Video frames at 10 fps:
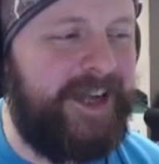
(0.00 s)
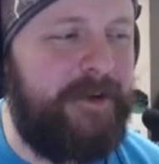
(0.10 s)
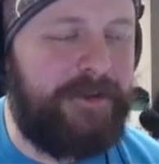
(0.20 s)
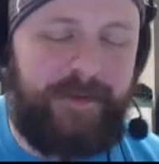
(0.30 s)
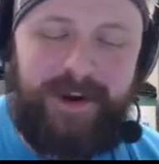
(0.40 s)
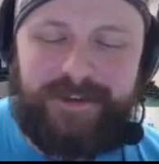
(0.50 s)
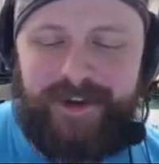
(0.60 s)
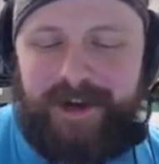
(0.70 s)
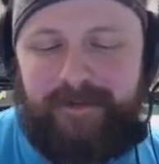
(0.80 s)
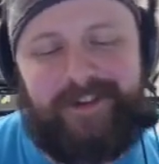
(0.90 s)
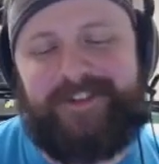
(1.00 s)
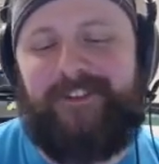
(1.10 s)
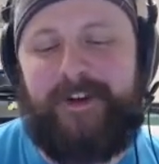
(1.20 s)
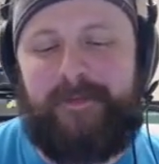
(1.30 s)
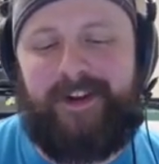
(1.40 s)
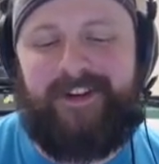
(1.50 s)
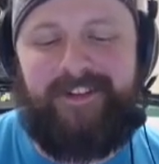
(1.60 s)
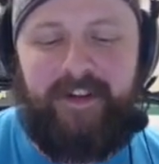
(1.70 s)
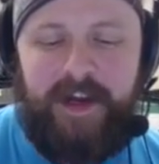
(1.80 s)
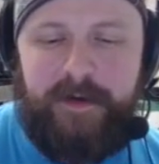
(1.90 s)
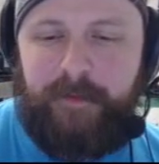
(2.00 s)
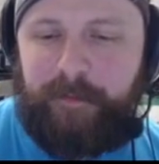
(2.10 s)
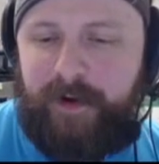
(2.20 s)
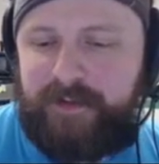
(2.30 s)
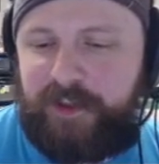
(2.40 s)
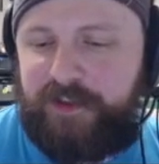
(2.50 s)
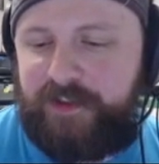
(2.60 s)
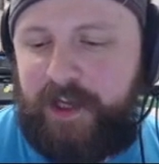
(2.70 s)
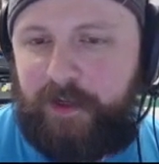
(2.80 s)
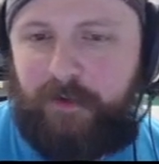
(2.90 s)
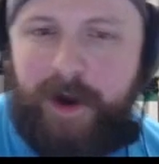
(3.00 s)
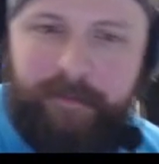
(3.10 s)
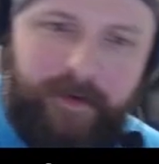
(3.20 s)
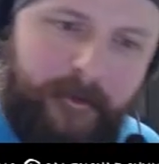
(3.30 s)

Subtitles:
I almost pronounced your name right. Sorry, pal. My pronunciation's kind of crap.